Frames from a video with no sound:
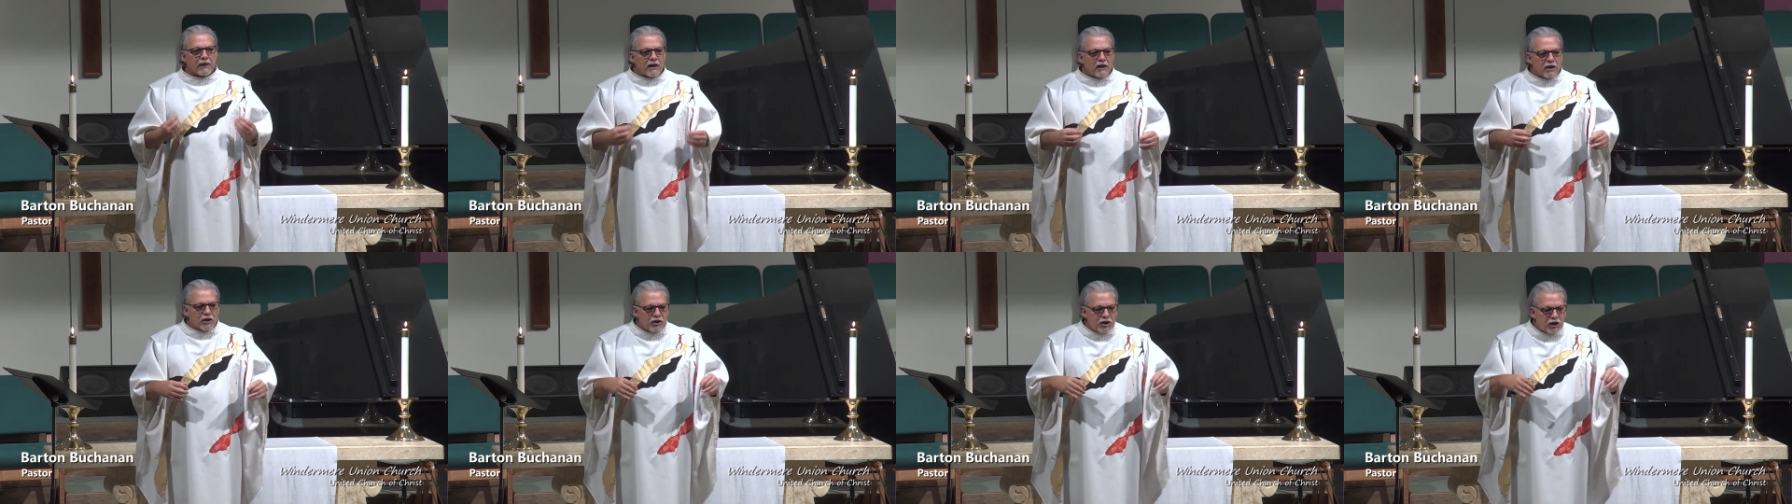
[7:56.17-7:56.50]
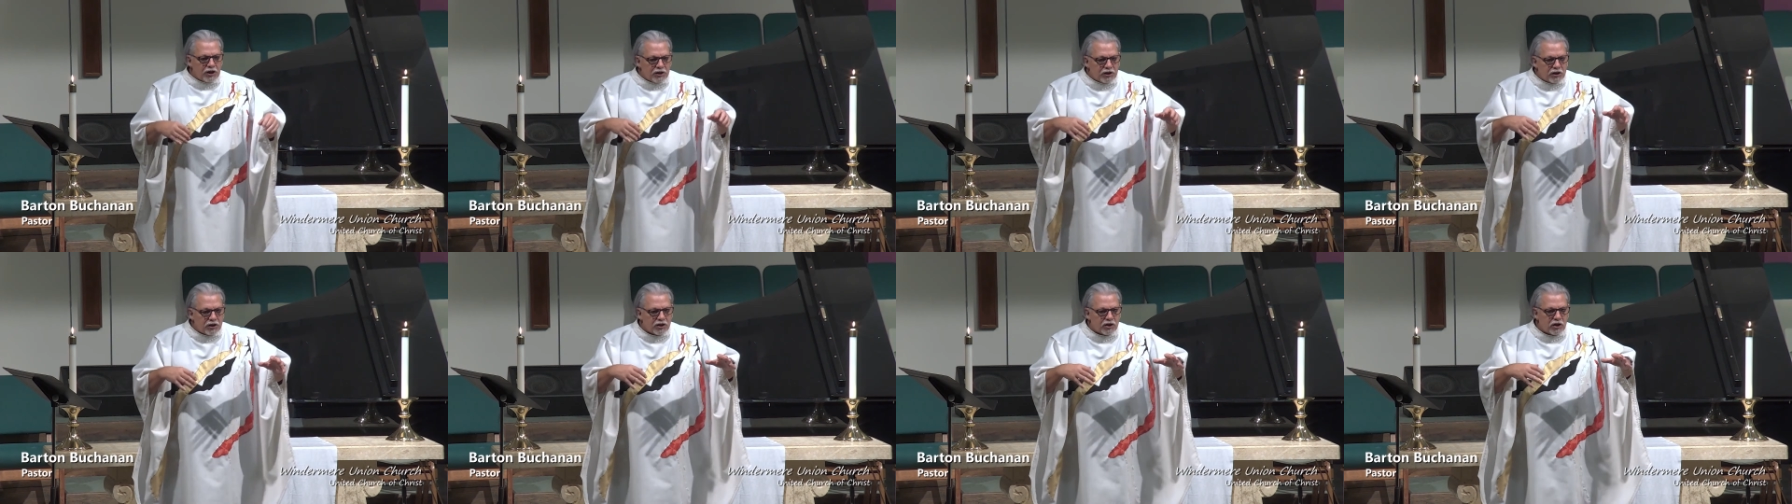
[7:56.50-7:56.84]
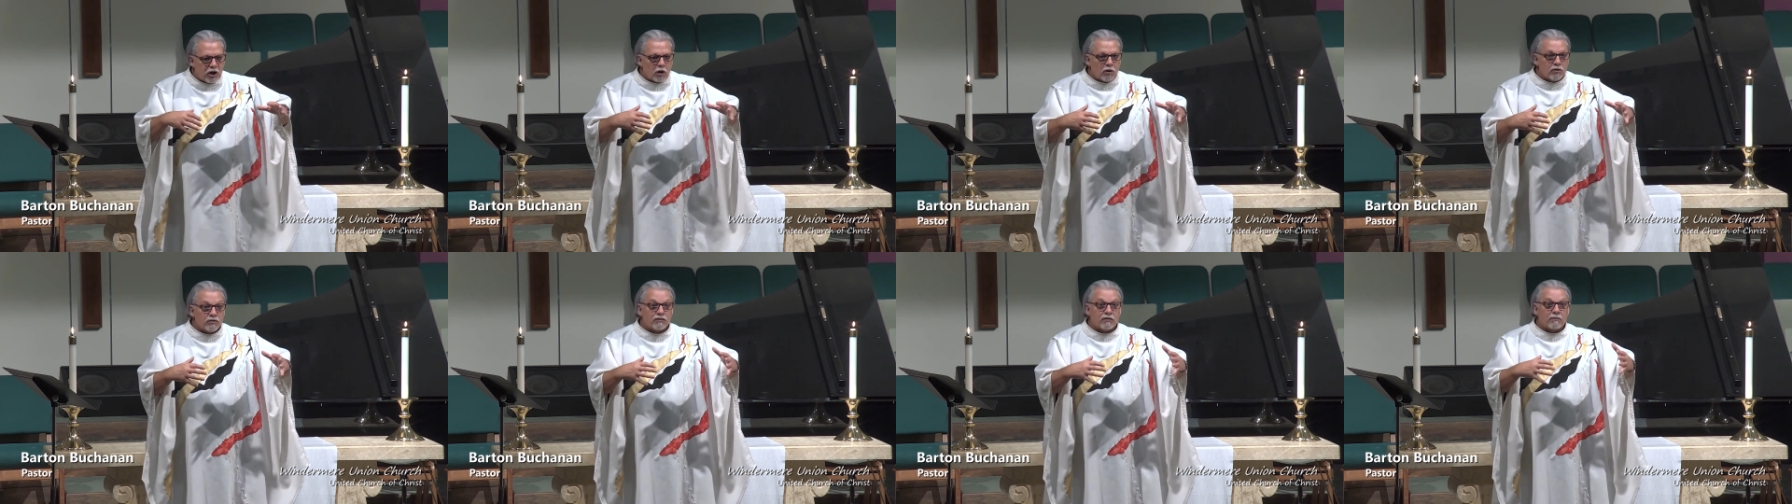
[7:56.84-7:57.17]
Jesus
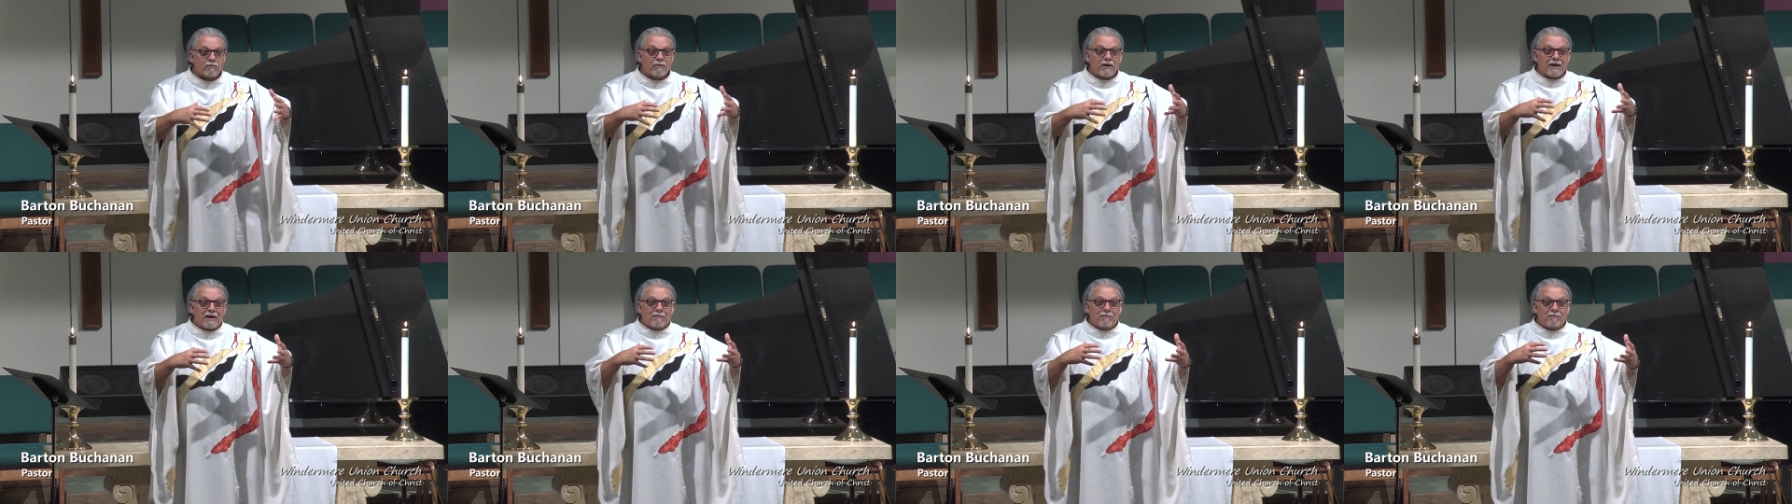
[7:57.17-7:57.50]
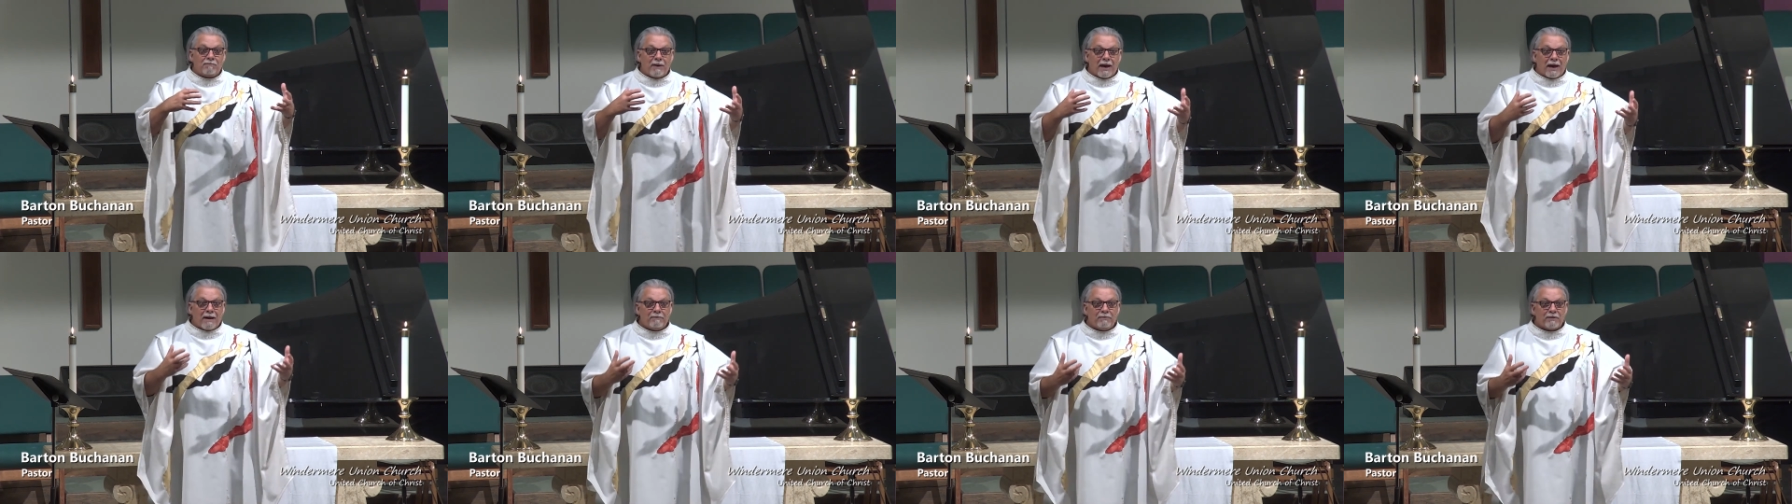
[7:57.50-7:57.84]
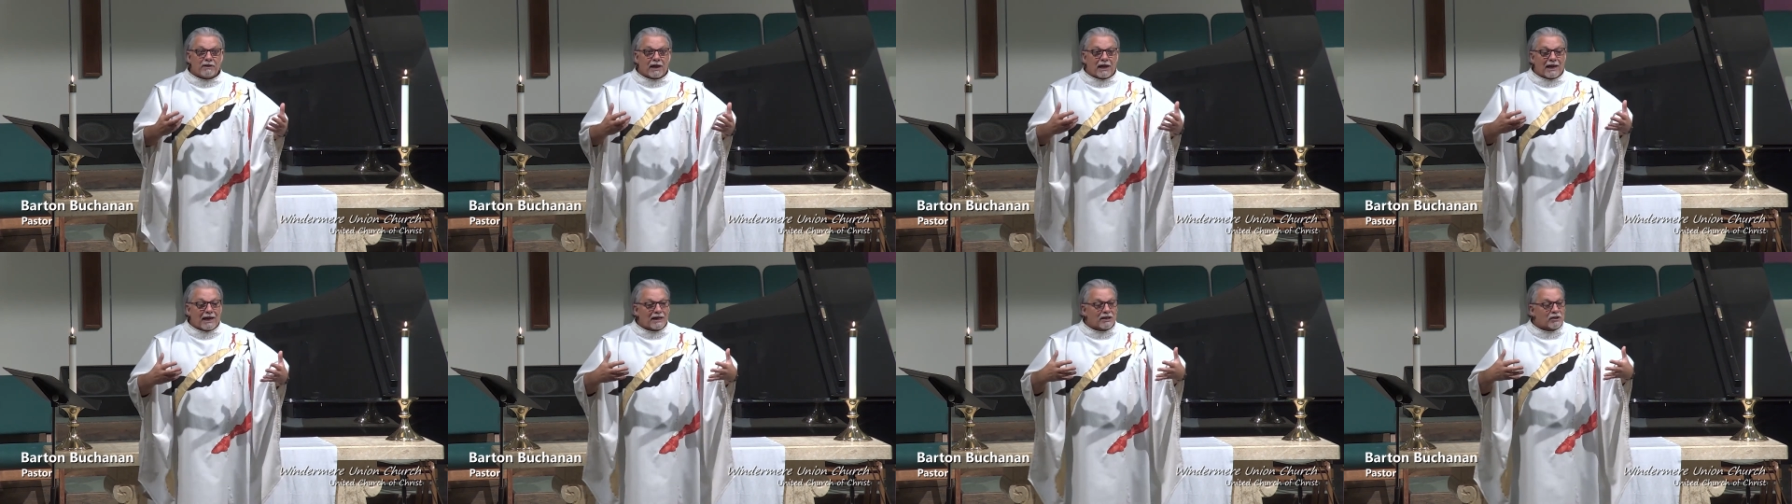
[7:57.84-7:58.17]
goes from being
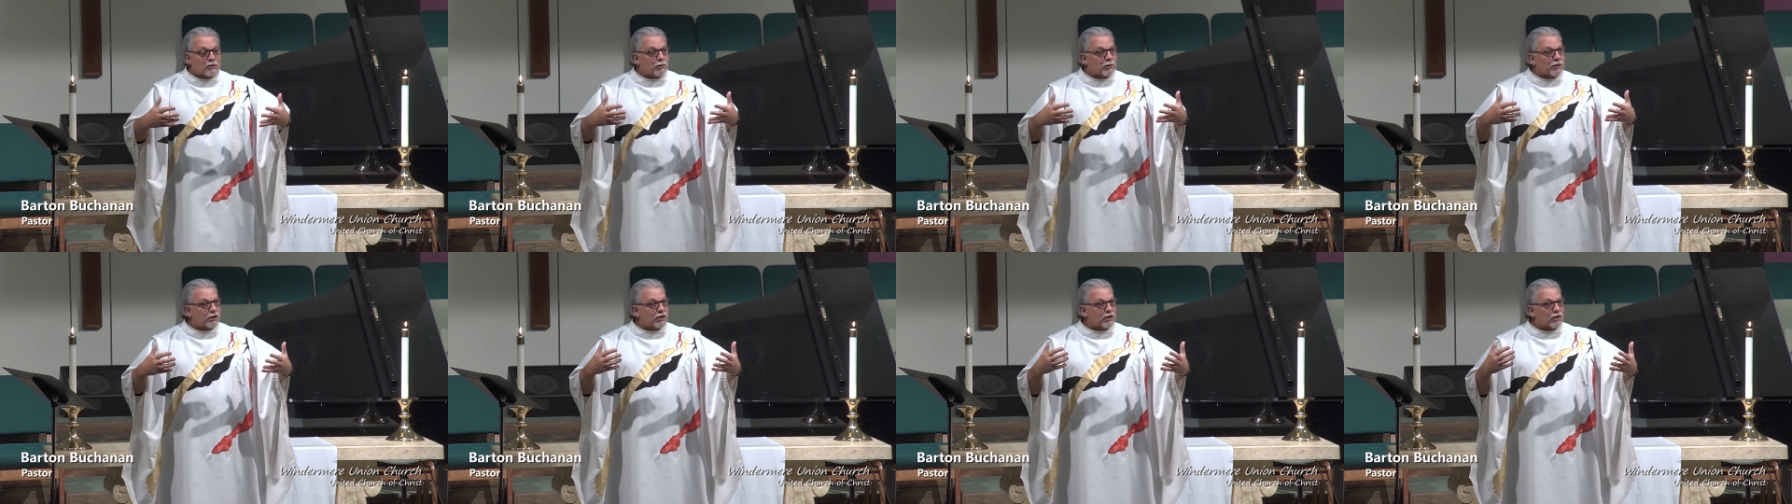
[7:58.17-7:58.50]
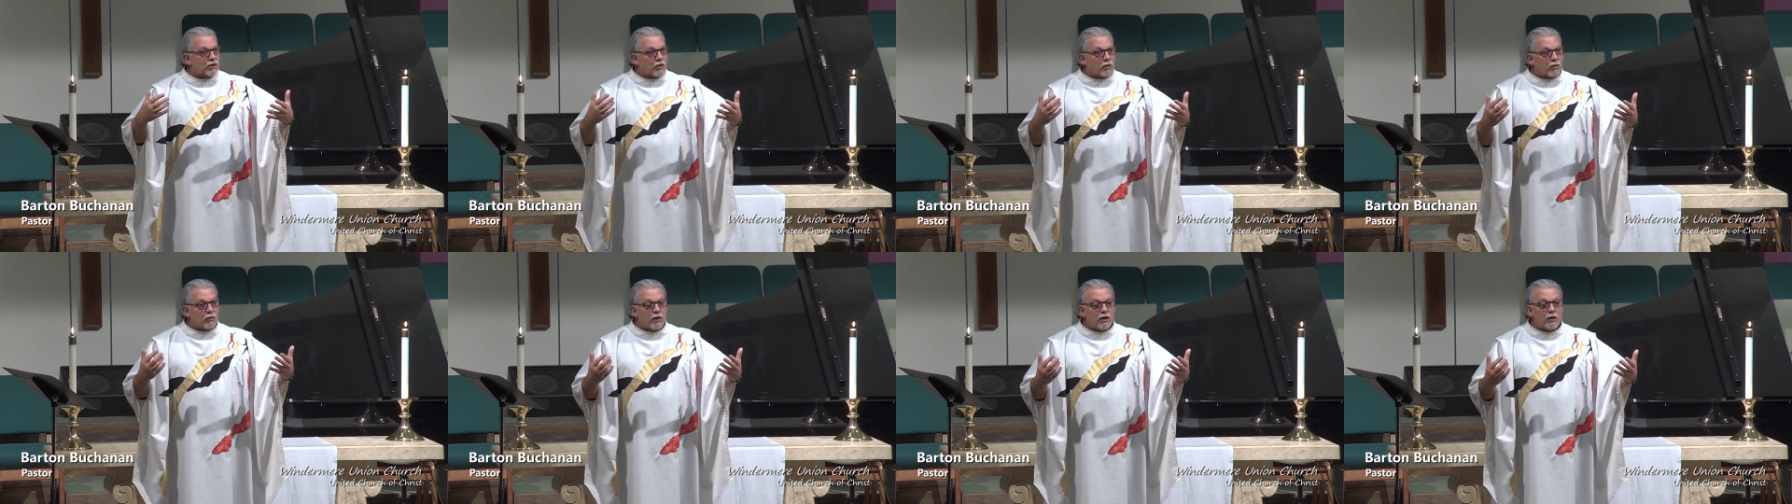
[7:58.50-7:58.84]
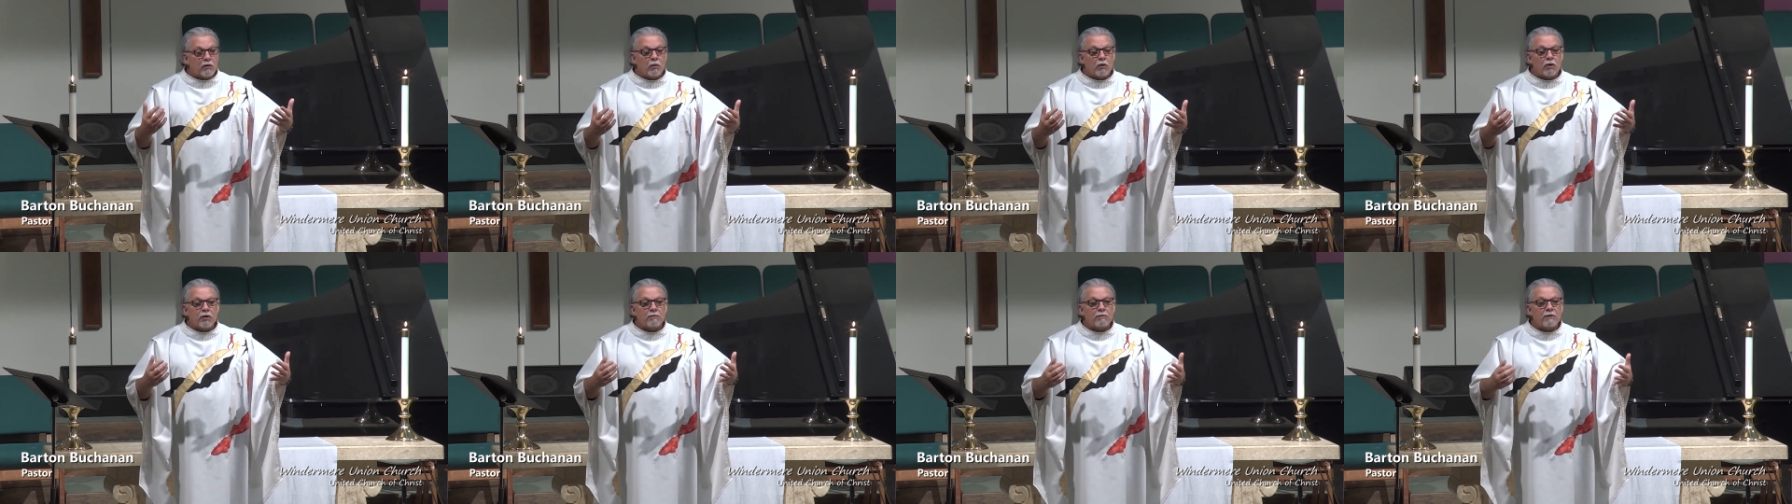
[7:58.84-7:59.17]
baptized, which the Greek
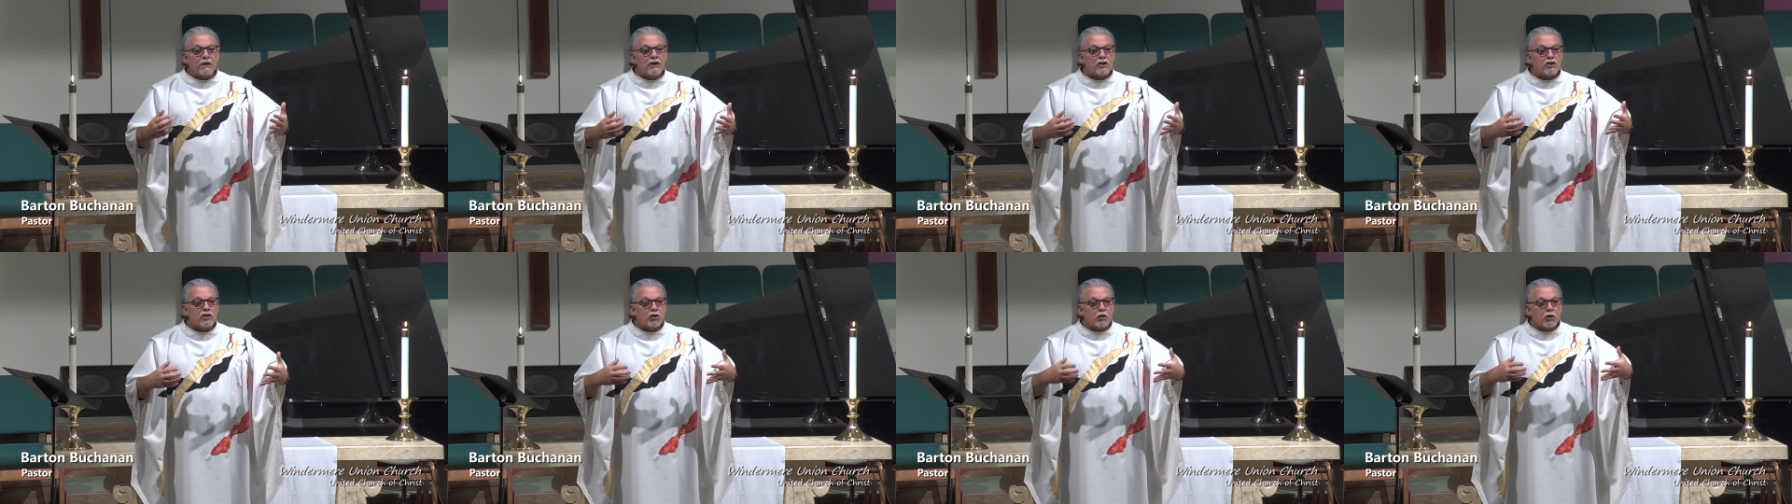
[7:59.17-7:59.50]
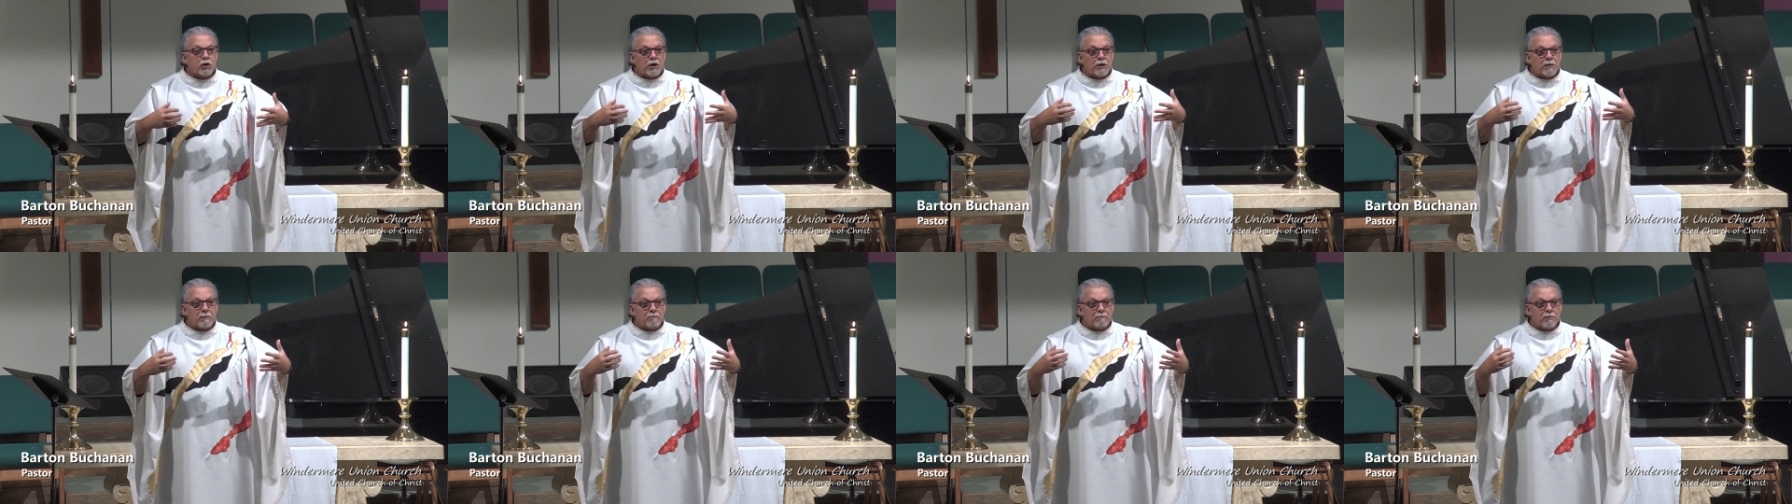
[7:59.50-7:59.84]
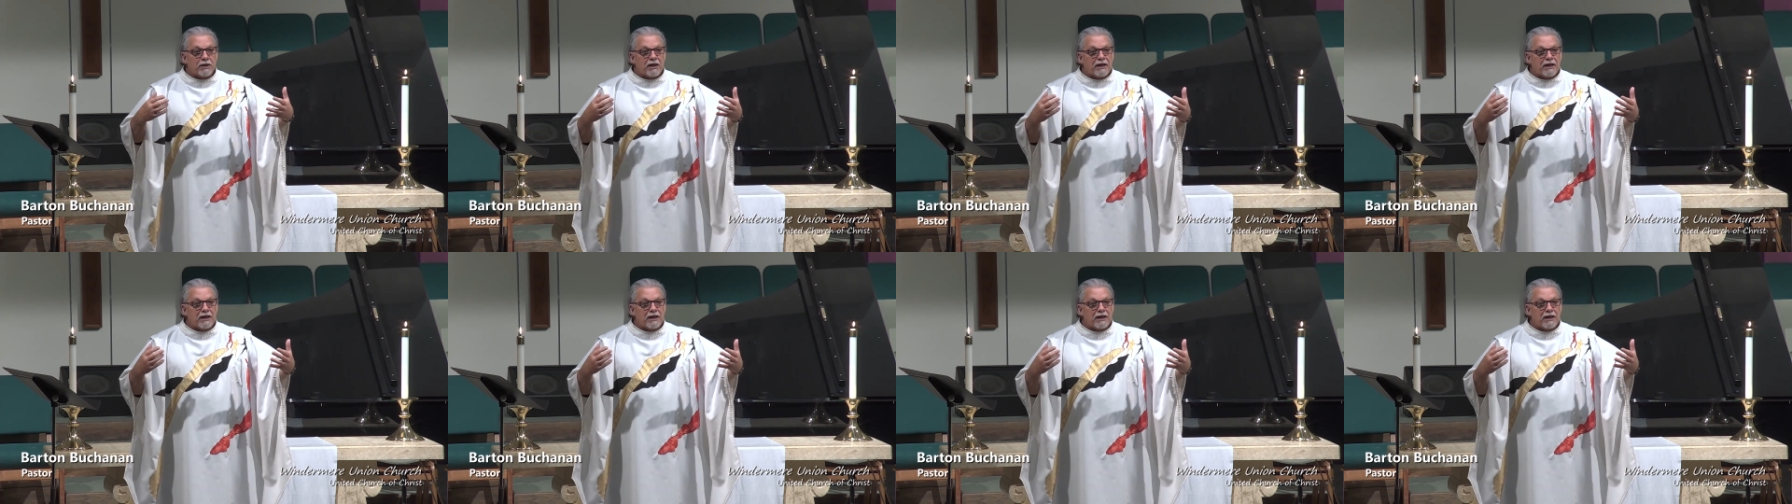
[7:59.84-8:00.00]
word means to be